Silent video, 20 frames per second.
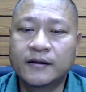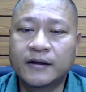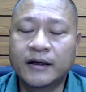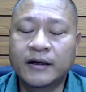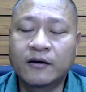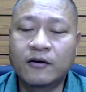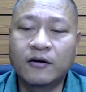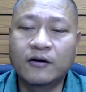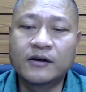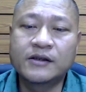
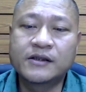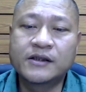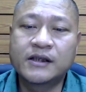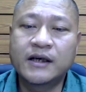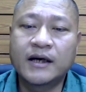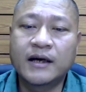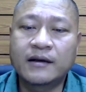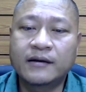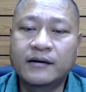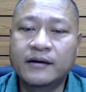
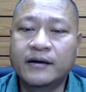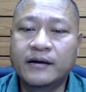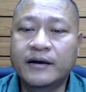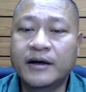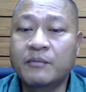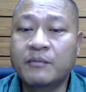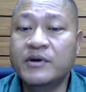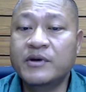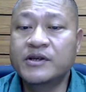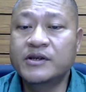ecology and their
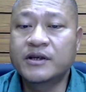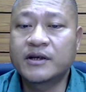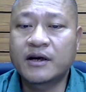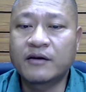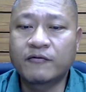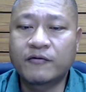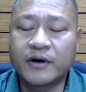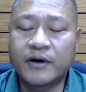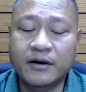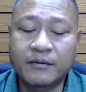immediate
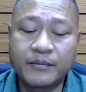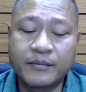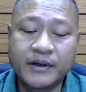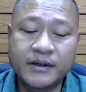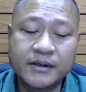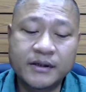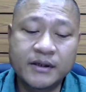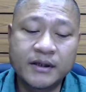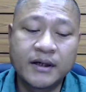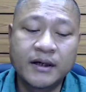
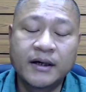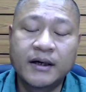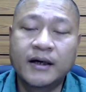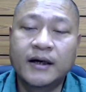environment.